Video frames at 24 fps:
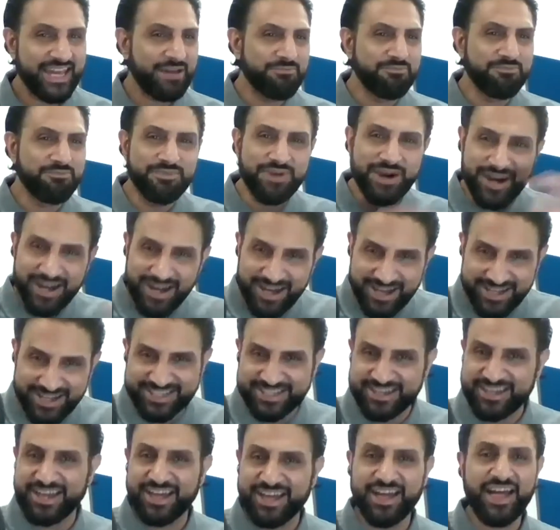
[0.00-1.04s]

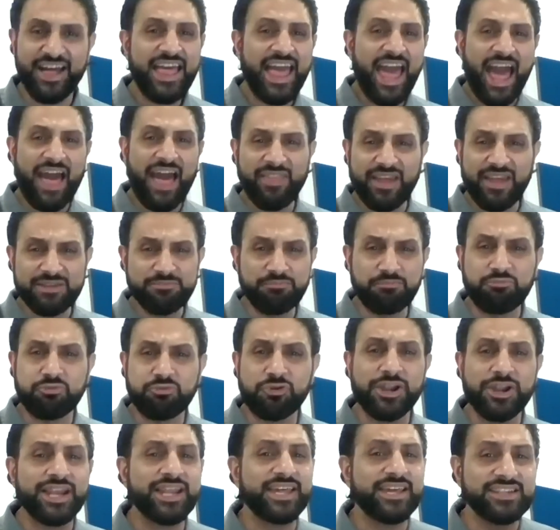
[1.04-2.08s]
Murder, and then
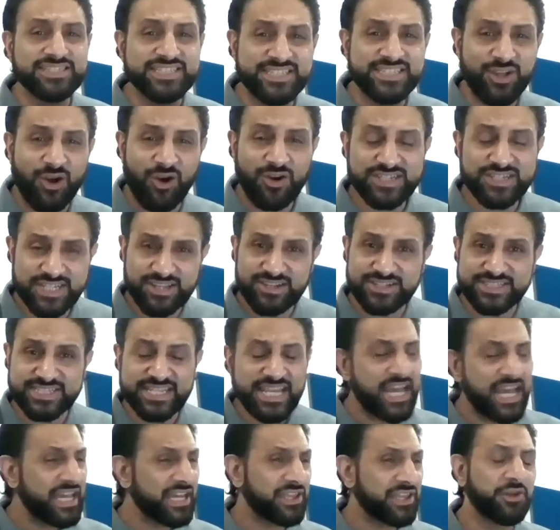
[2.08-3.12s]
brilliant songs, because
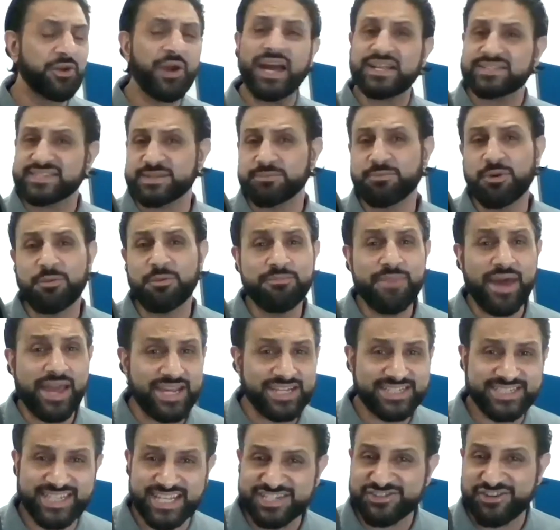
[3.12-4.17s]
you had some
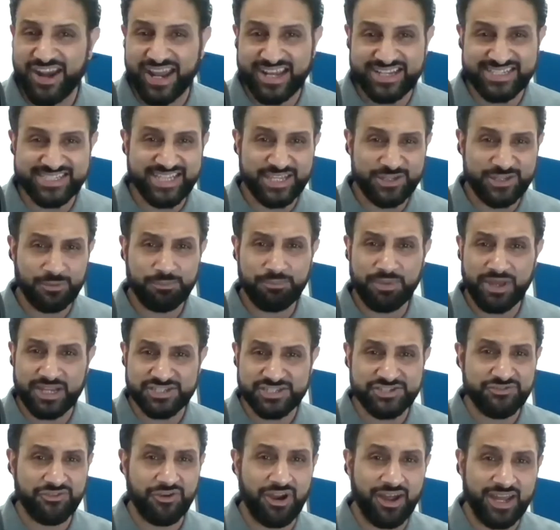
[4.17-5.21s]
amazing tracks that you
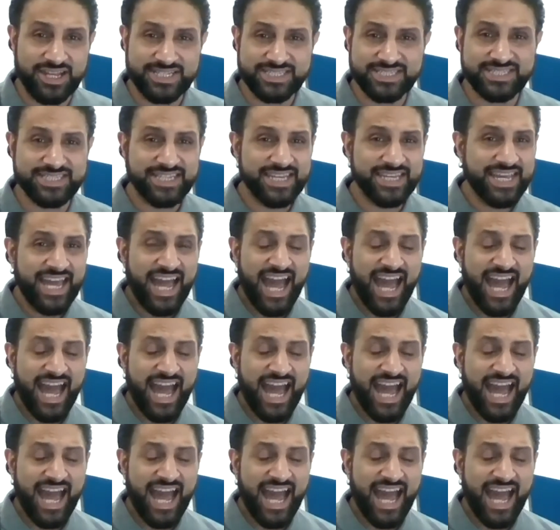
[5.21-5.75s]
picturized.